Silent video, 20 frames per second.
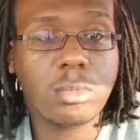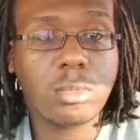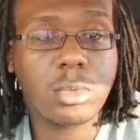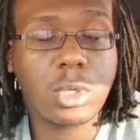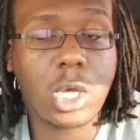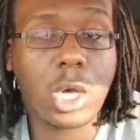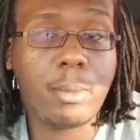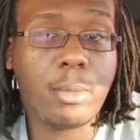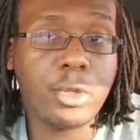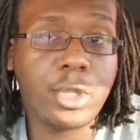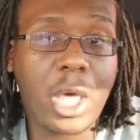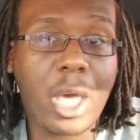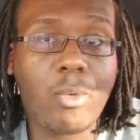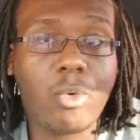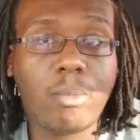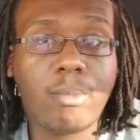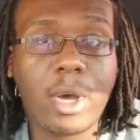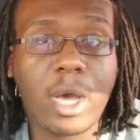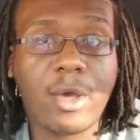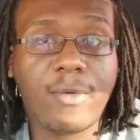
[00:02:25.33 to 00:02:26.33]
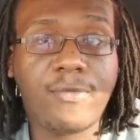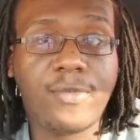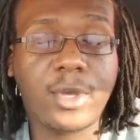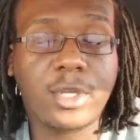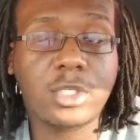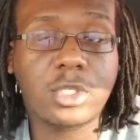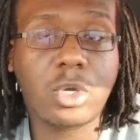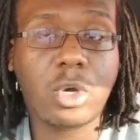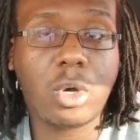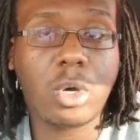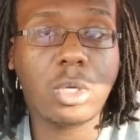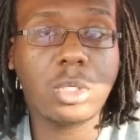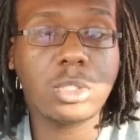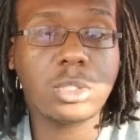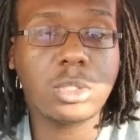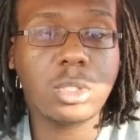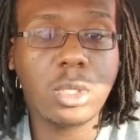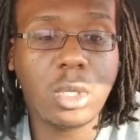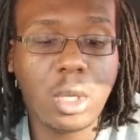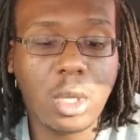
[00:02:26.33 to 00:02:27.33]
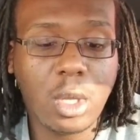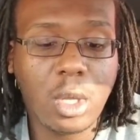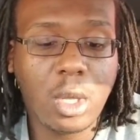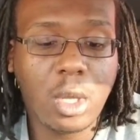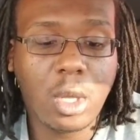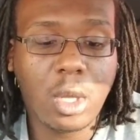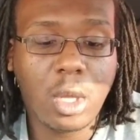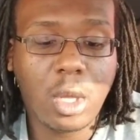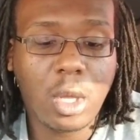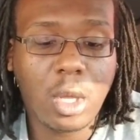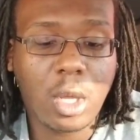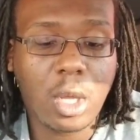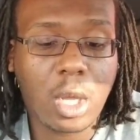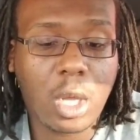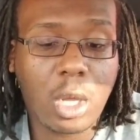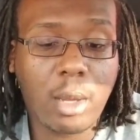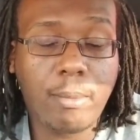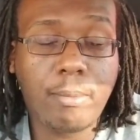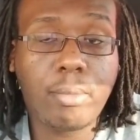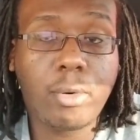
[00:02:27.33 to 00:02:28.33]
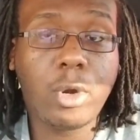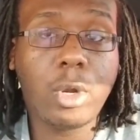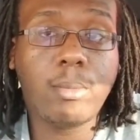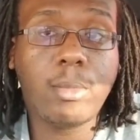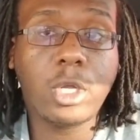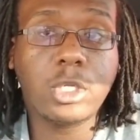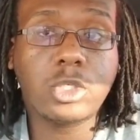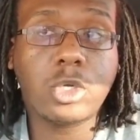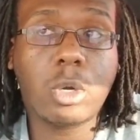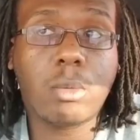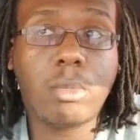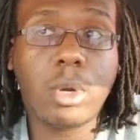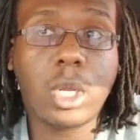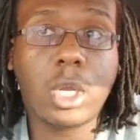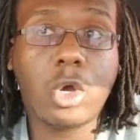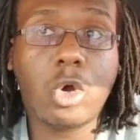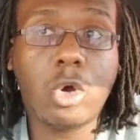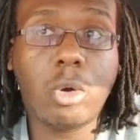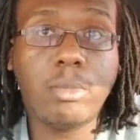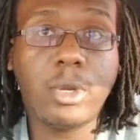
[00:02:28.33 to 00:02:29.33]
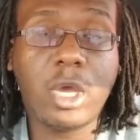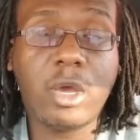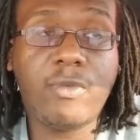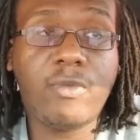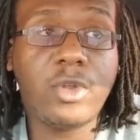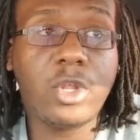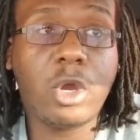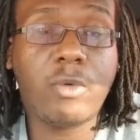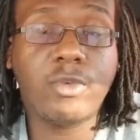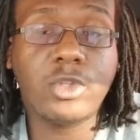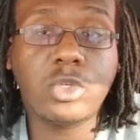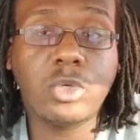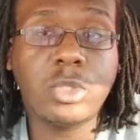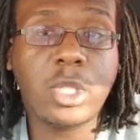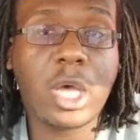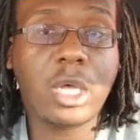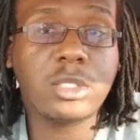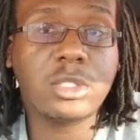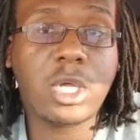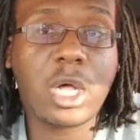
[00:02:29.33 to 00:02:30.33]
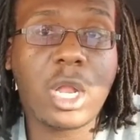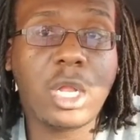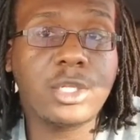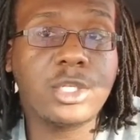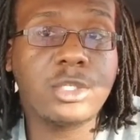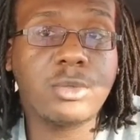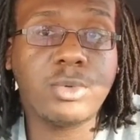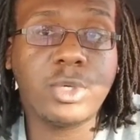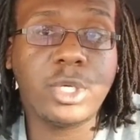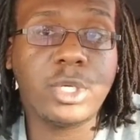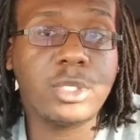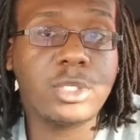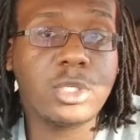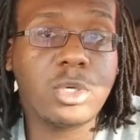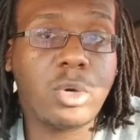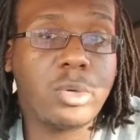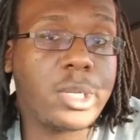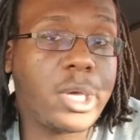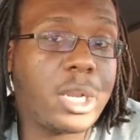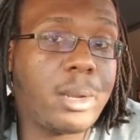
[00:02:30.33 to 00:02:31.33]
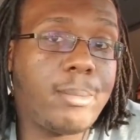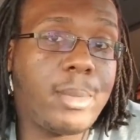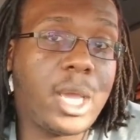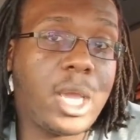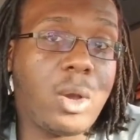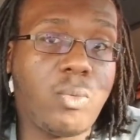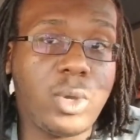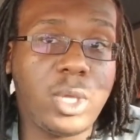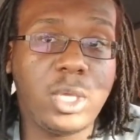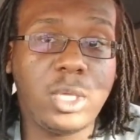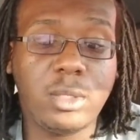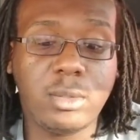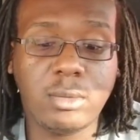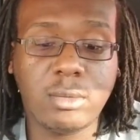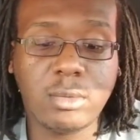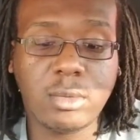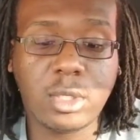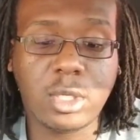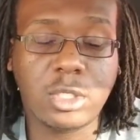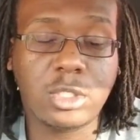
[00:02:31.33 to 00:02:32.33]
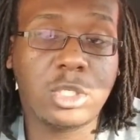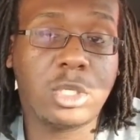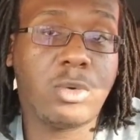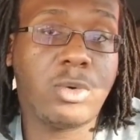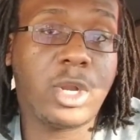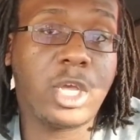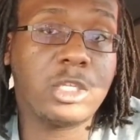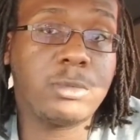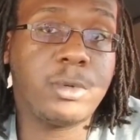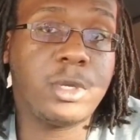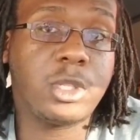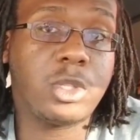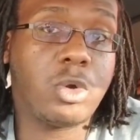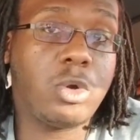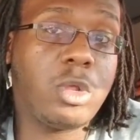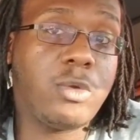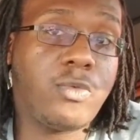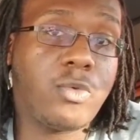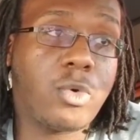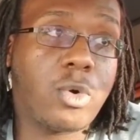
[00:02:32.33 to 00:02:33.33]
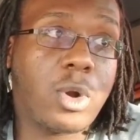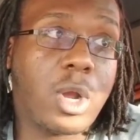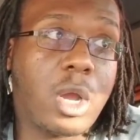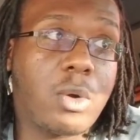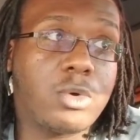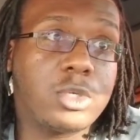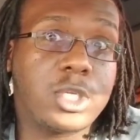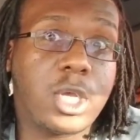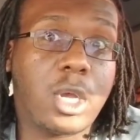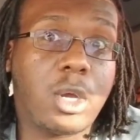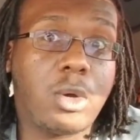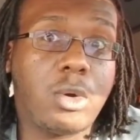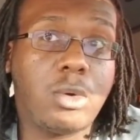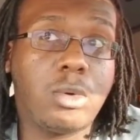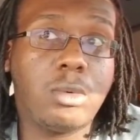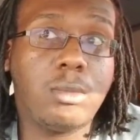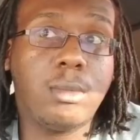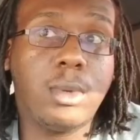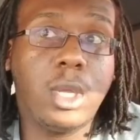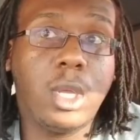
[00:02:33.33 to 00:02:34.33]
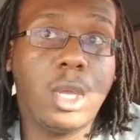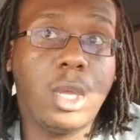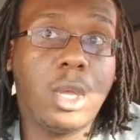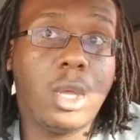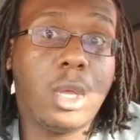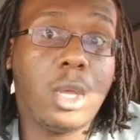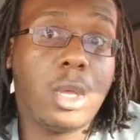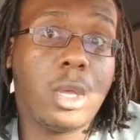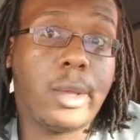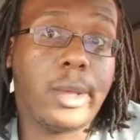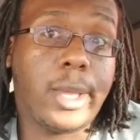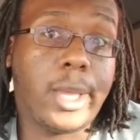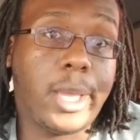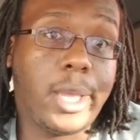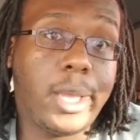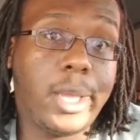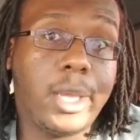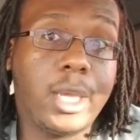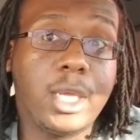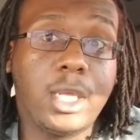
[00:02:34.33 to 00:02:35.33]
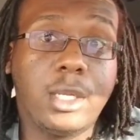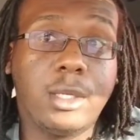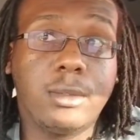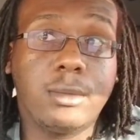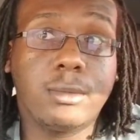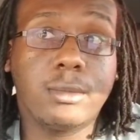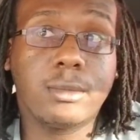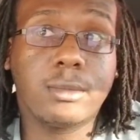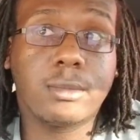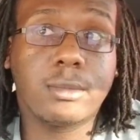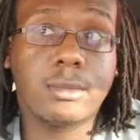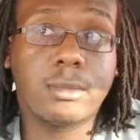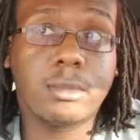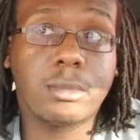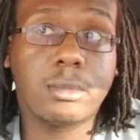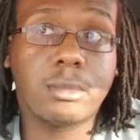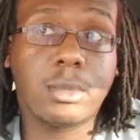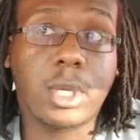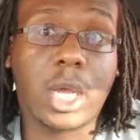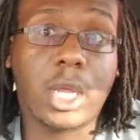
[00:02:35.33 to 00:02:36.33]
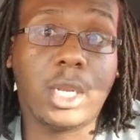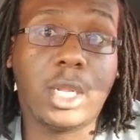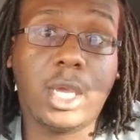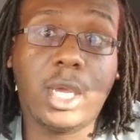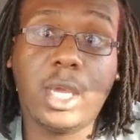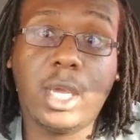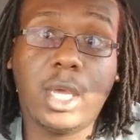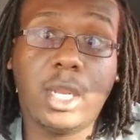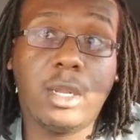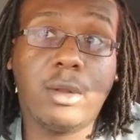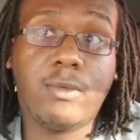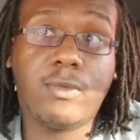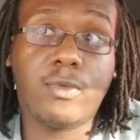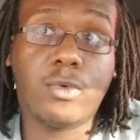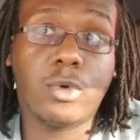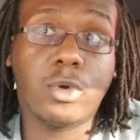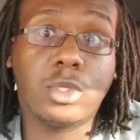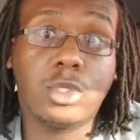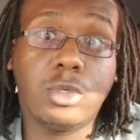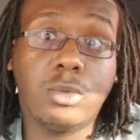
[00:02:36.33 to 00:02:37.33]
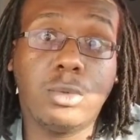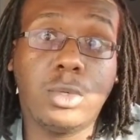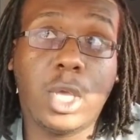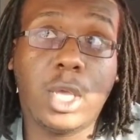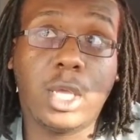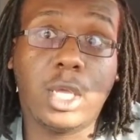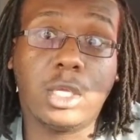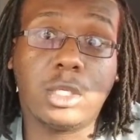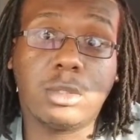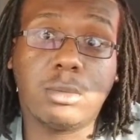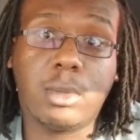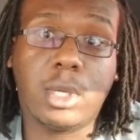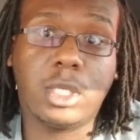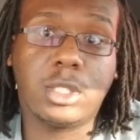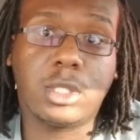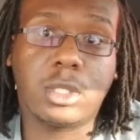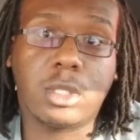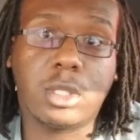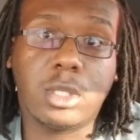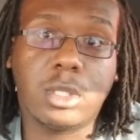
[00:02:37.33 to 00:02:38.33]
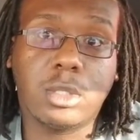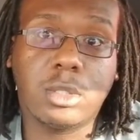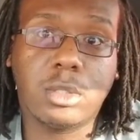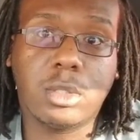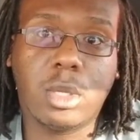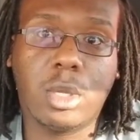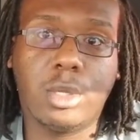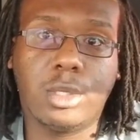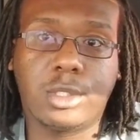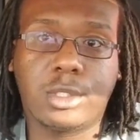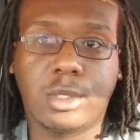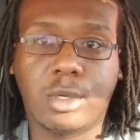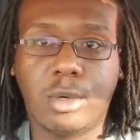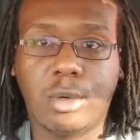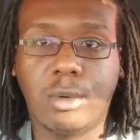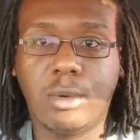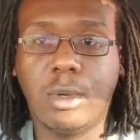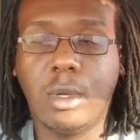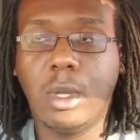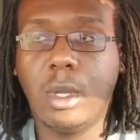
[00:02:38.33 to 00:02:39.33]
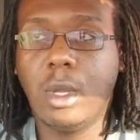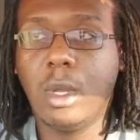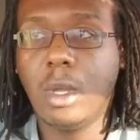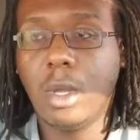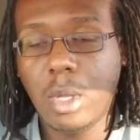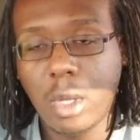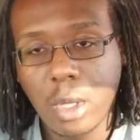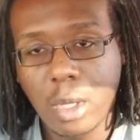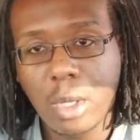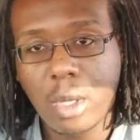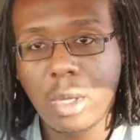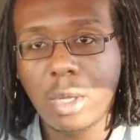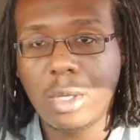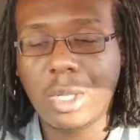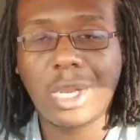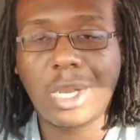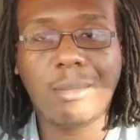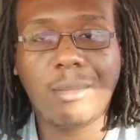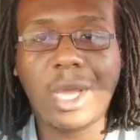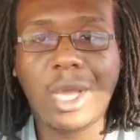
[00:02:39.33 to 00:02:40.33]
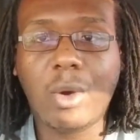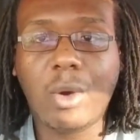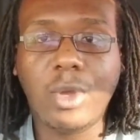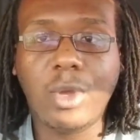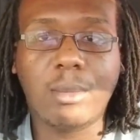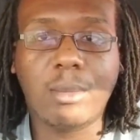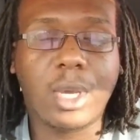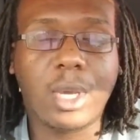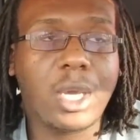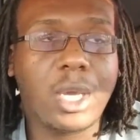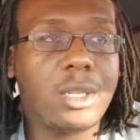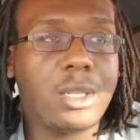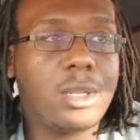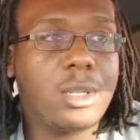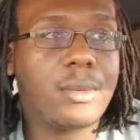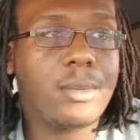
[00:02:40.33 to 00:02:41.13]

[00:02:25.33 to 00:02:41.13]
couple that with my fixed costs, I'm pretty much gonna bring home definitely over $2,000 this week. So not a bad week considering I spent 34 hours at home and I did hit it for 2 days basically. So not a bad week, man.